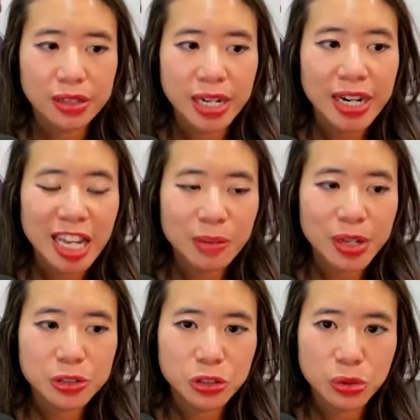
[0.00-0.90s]

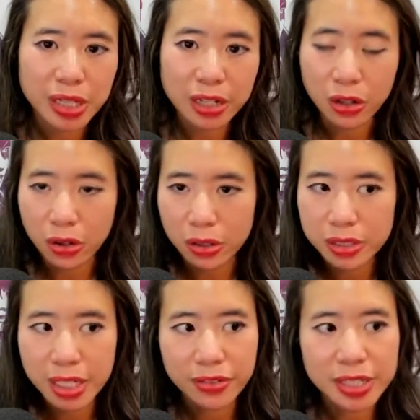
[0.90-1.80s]
.animate2 would get
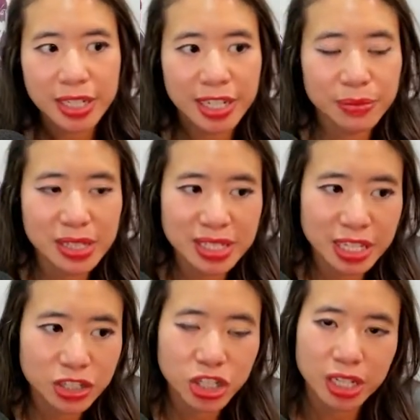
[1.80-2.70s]
called every time this
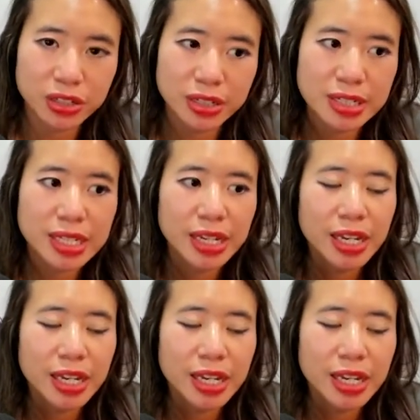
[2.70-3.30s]
key changes.